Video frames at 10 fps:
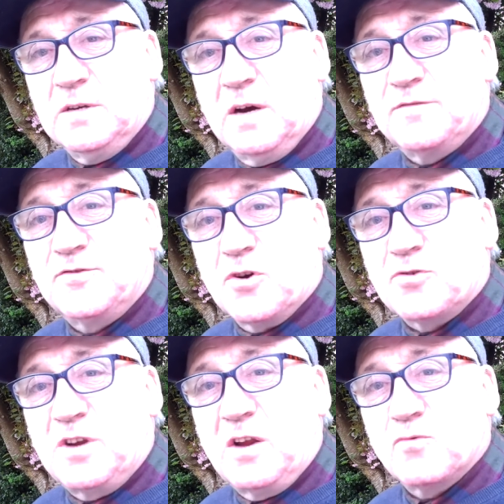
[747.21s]
of
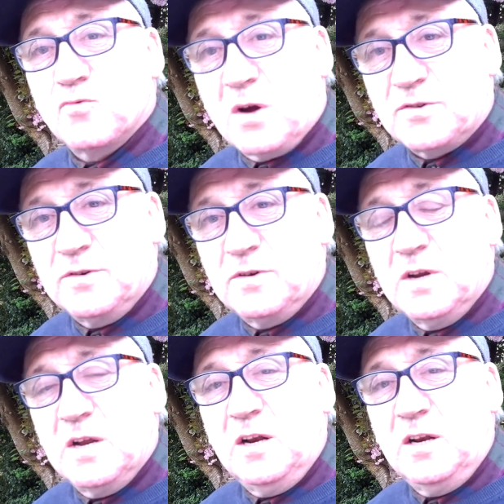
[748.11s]
dirty, rotten
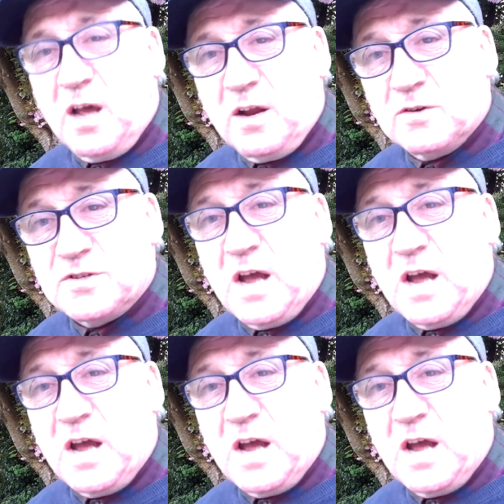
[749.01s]
liars